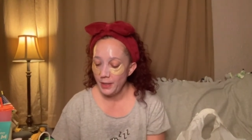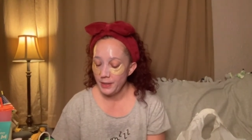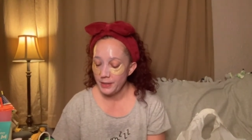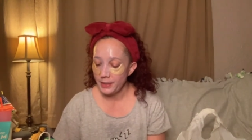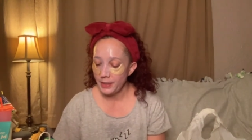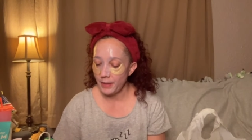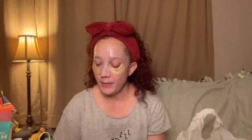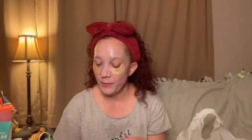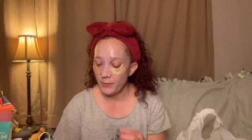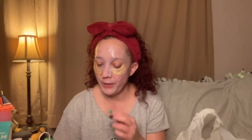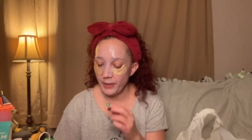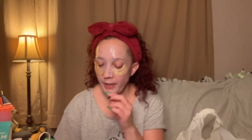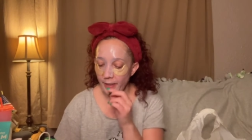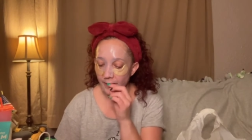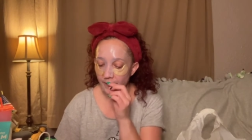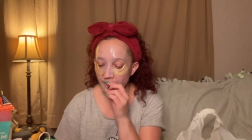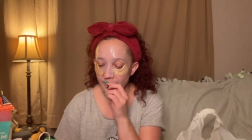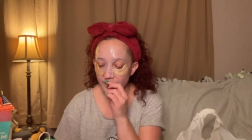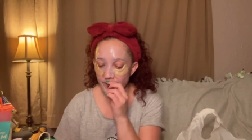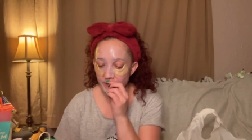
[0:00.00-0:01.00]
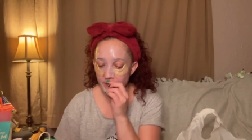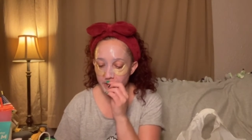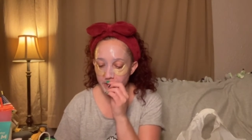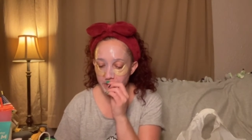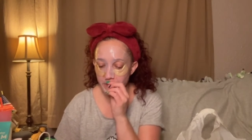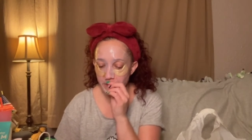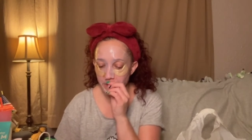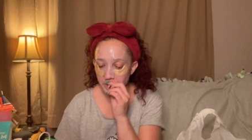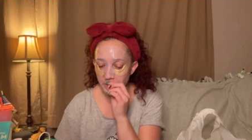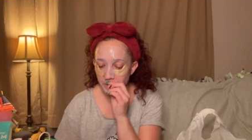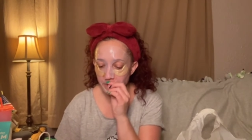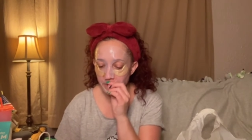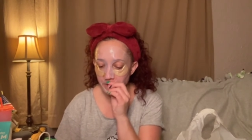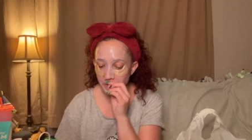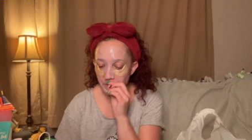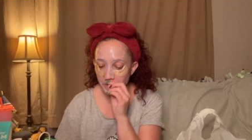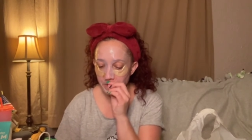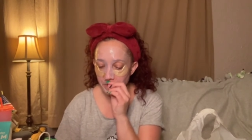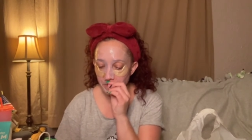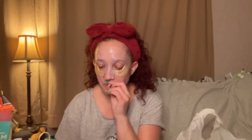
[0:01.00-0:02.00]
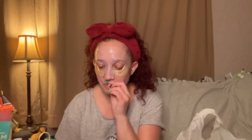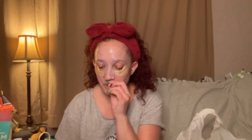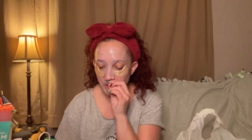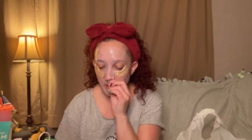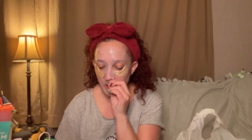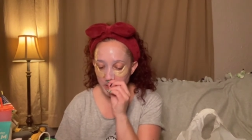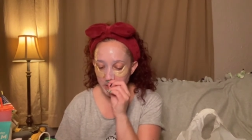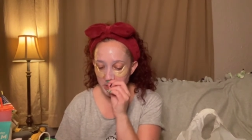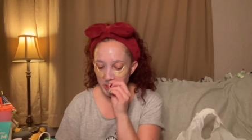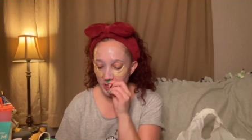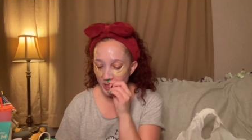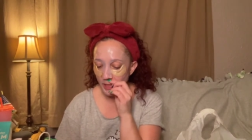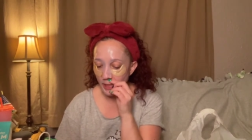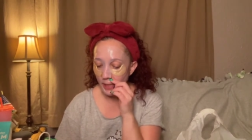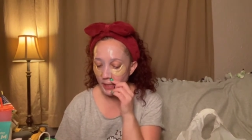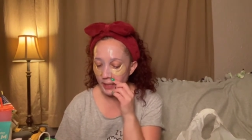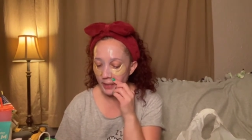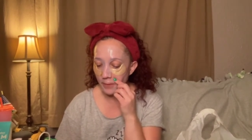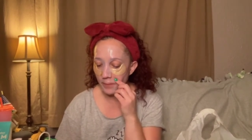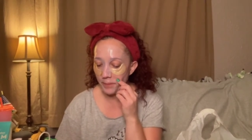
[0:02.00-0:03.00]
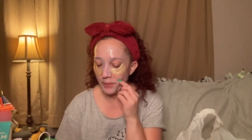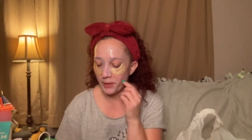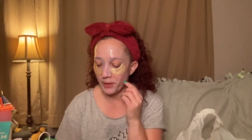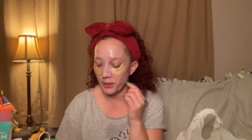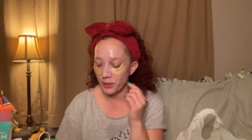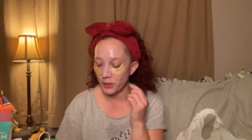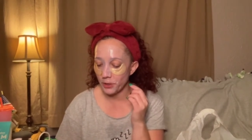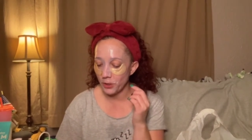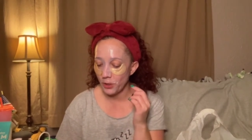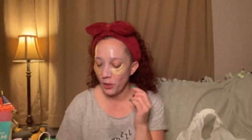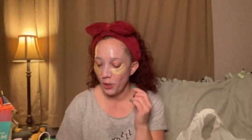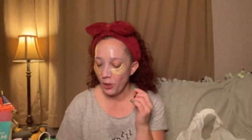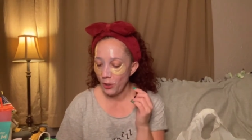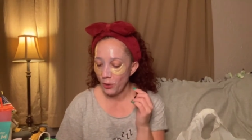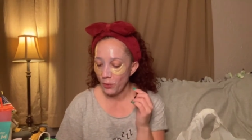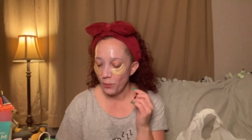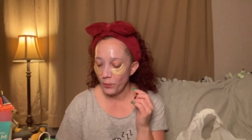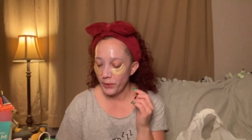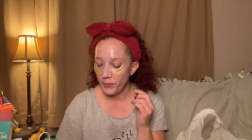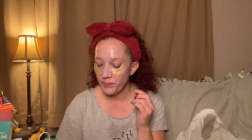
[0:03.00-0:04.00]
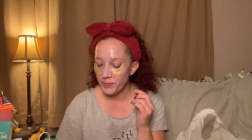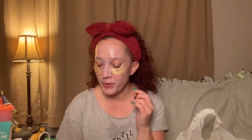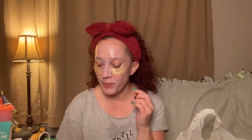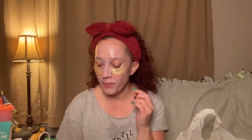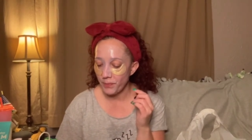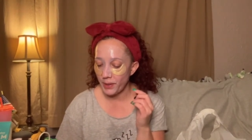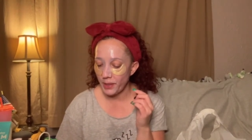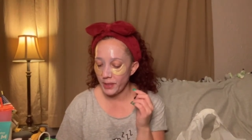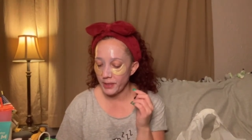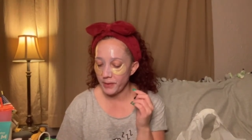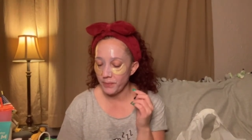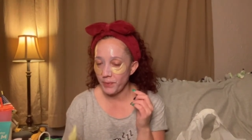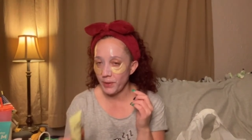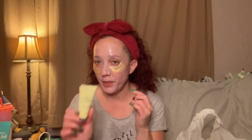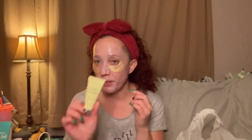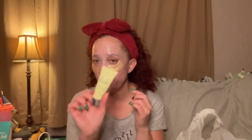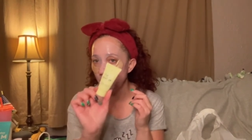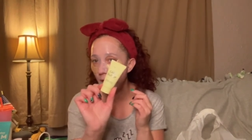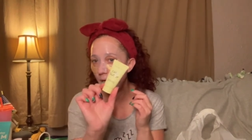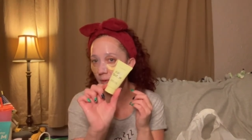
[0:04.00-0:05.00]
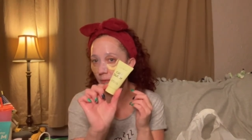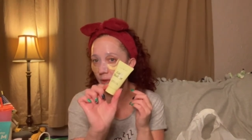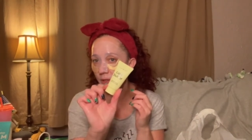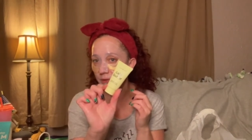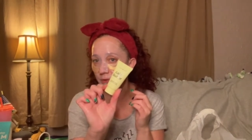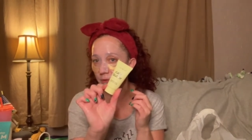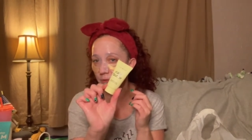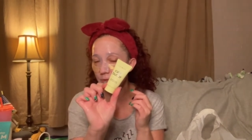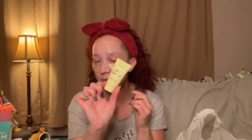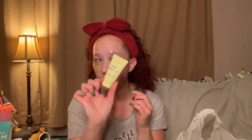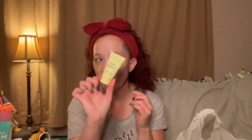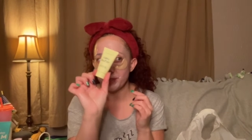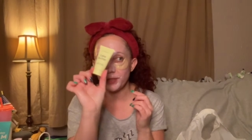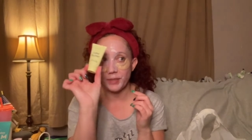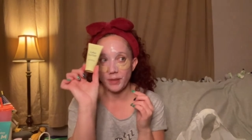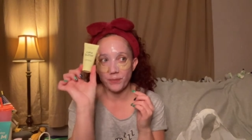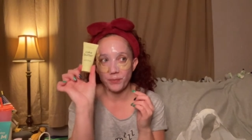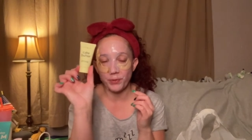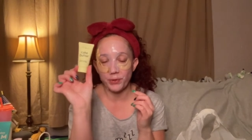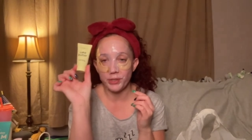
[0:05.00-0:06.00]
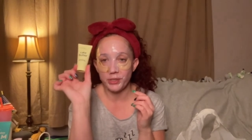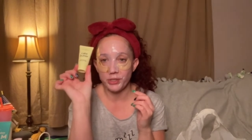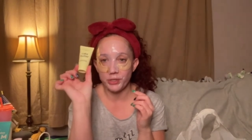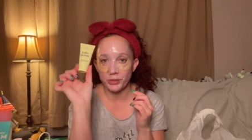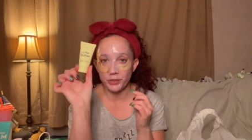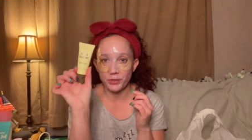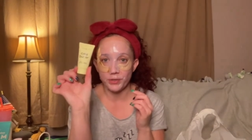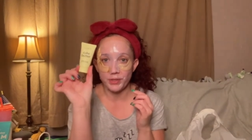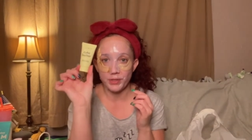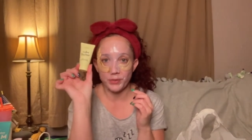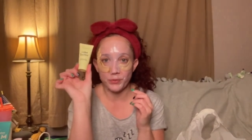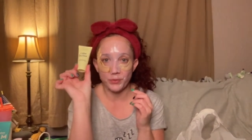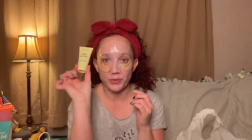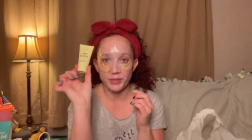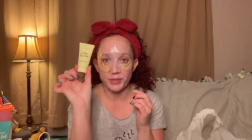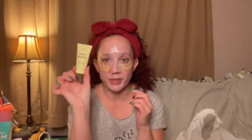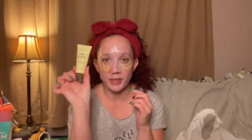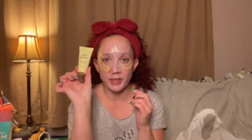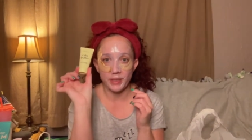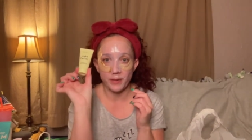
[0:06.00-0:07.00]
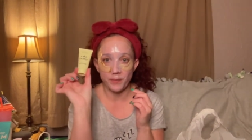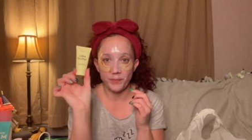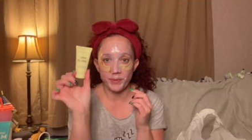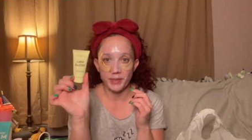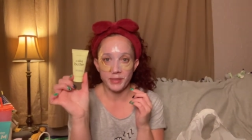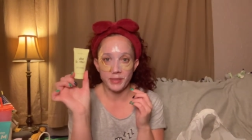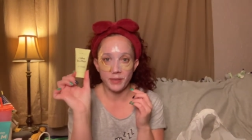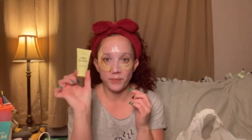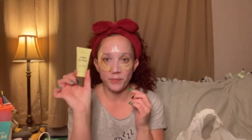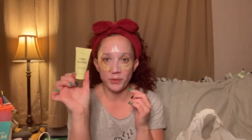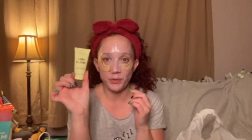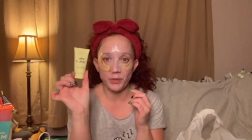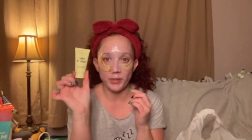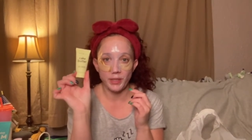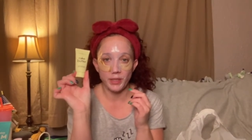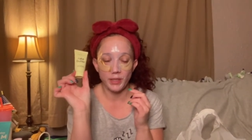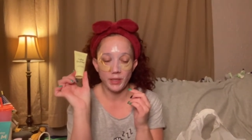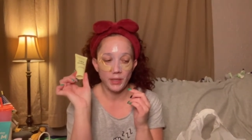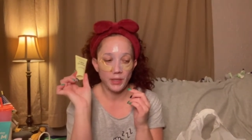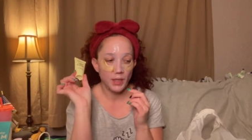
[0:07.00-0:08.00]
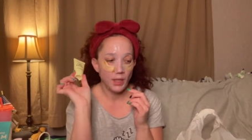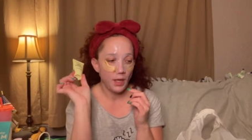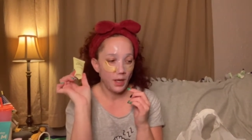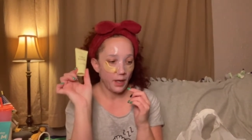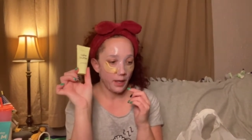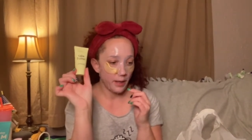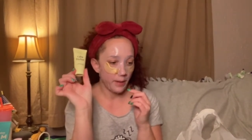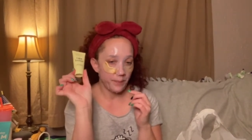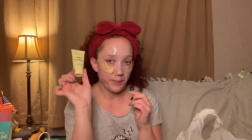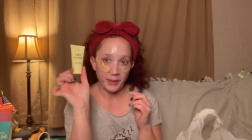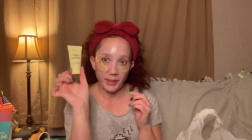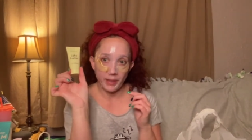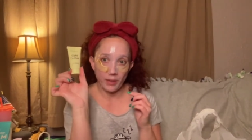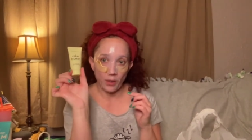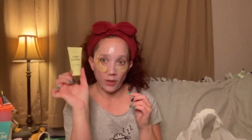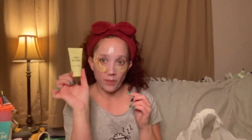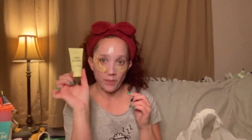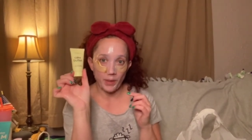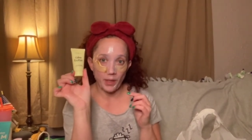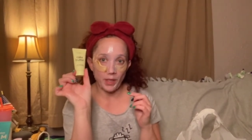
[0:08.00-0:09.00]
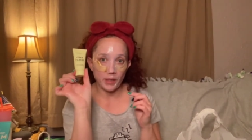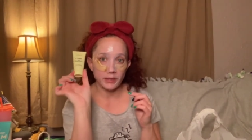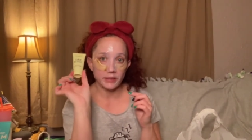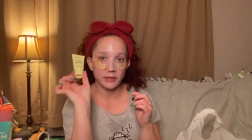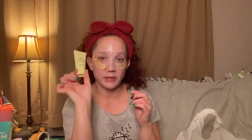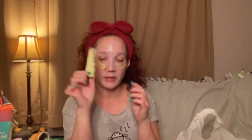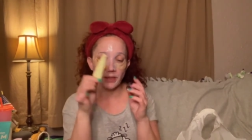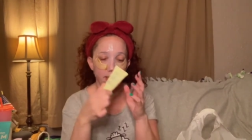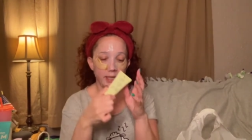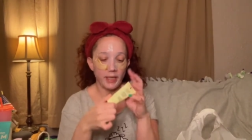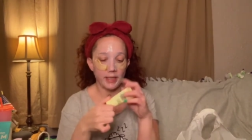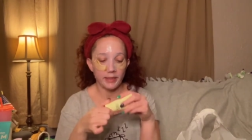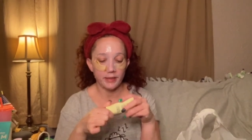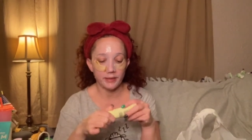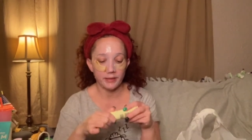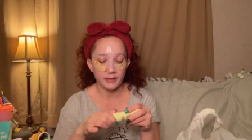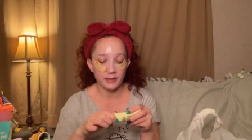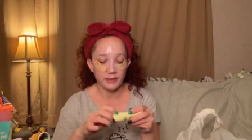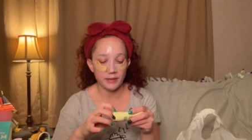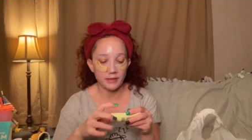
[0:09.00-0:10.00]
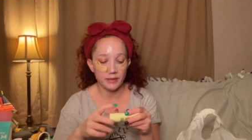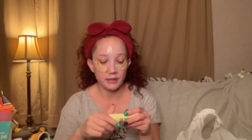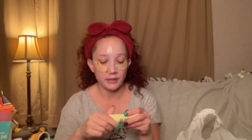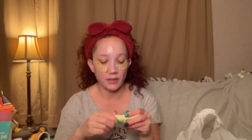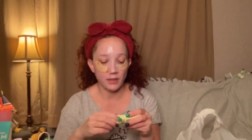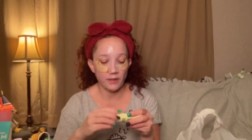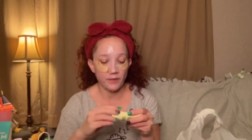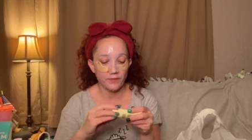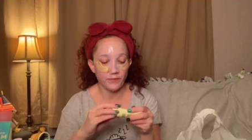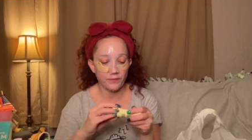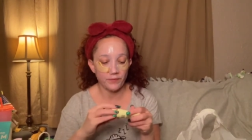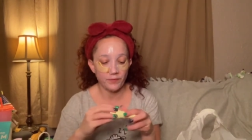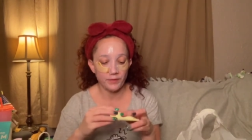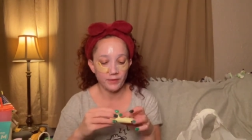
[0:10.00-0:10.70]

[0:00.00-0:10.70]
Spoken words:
Then we have this Sugar Rush Cake Butter Whipped Body Butter. I went through this. I'm pretty sure this was in a Bizy Beauty PR box, and this stuff